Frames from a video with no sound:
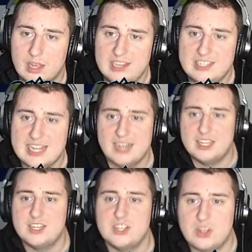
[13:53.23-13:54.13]

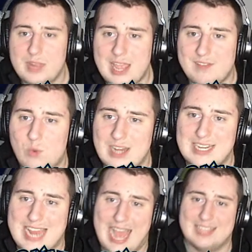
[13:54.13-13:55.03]
Statisticians only have one
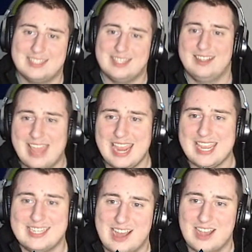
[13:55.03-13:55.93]
task. They
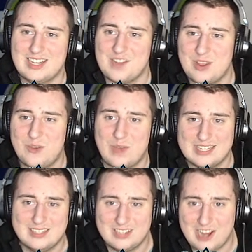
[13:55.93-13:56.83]
conduct and
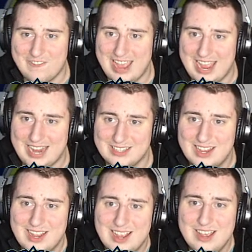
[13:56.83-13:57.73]
request surveys.
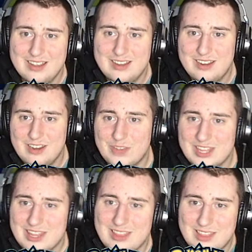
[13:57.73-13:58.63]
You, you
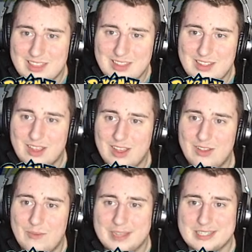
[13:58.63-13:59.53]
wouldn't...
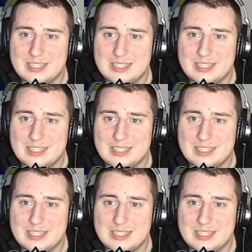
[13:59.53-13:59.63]
What?